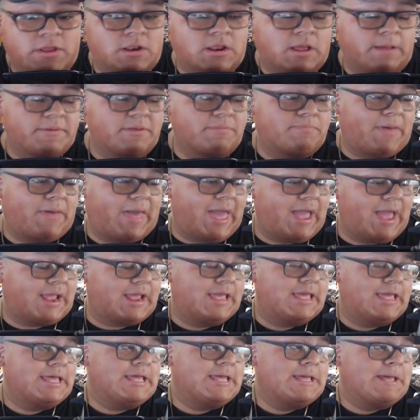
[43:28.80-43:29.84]
I'll be back
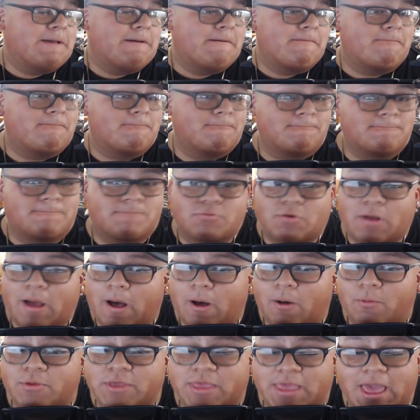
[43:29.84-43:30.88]

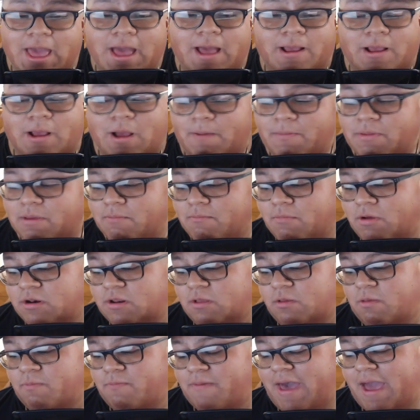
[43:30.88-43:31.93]
probably, coming Monday.
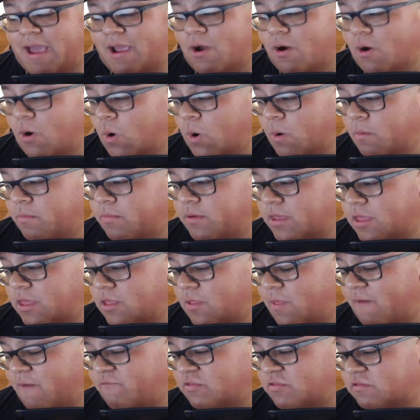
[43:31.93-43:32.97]
I'll be back home and a
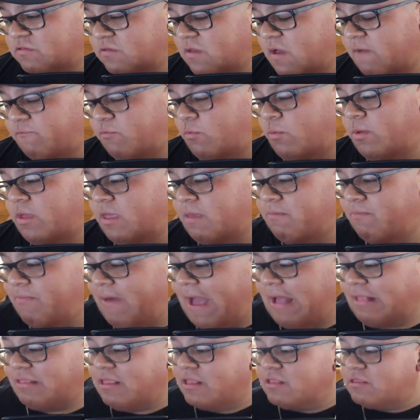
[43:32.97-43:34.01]
lot of fun stuff, and we'll get
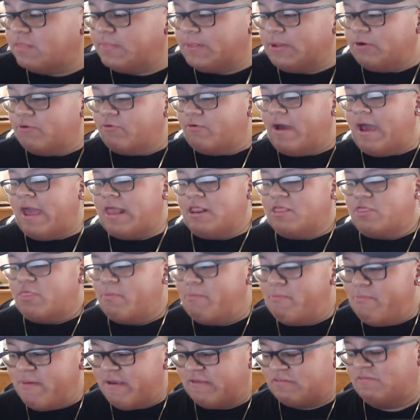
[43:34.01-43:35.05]
back into the grind and a
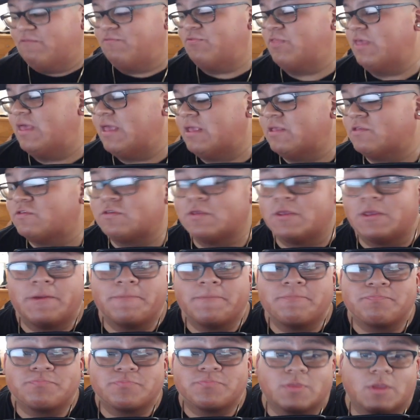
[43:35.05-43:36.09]
mix of things,
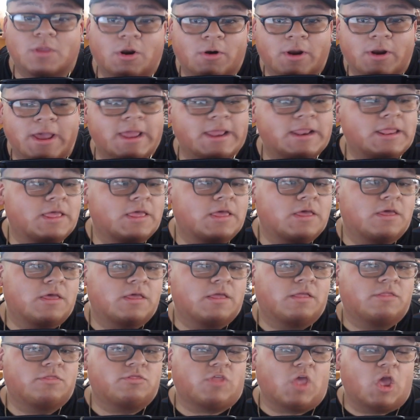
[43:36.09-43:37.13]
all right?
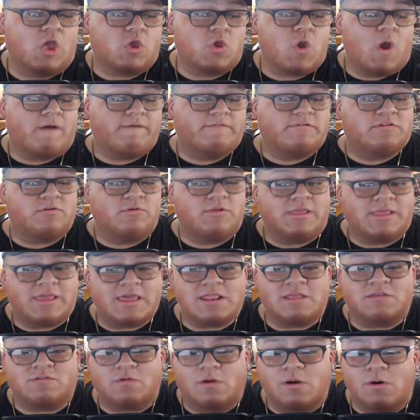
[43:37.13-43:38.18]
Thank you all for tuning
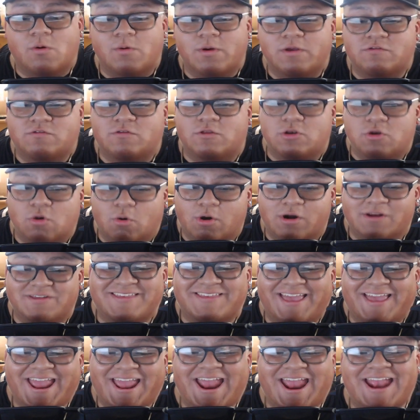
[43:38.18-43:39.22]
in. As always, dorks,
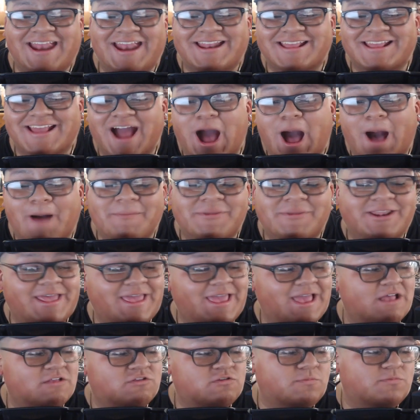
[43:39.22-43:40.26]
hate, comment,
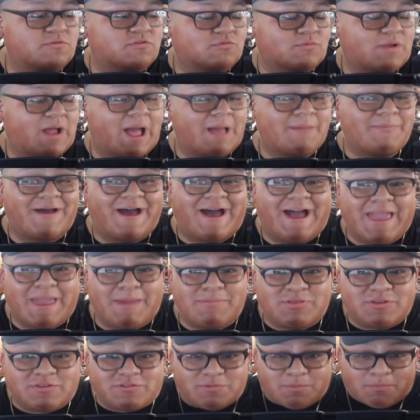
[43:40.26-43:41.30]
and subscribe. I am
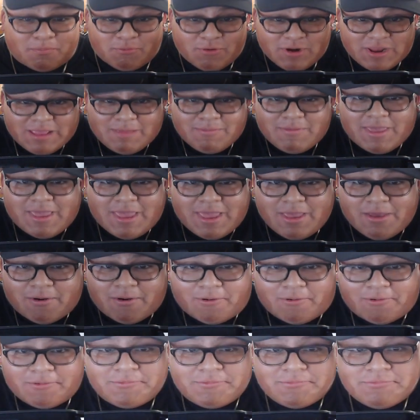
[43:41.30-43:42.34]
the Supreme Heel.